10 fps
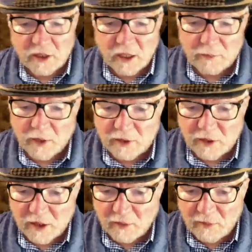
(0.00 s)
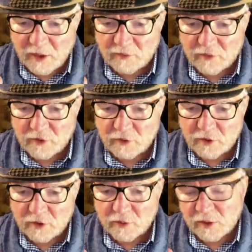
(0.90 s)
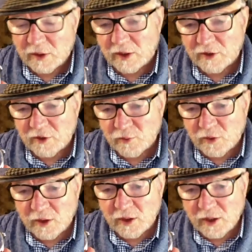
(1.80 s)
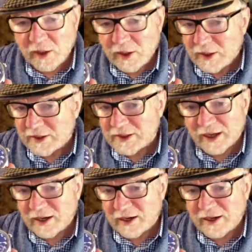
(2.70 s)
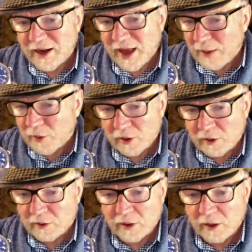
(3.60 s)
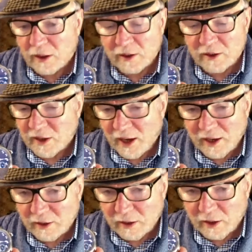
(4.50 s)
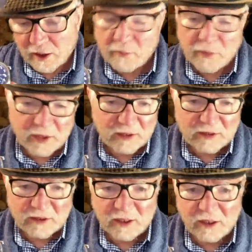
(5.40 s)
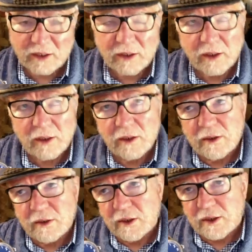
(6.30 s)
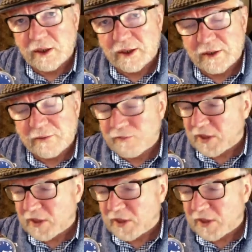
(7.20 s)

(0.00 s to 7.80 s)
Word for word: up. I think I may have showed this one. Now this one has got an enamel uh, dial on it, but it's a um,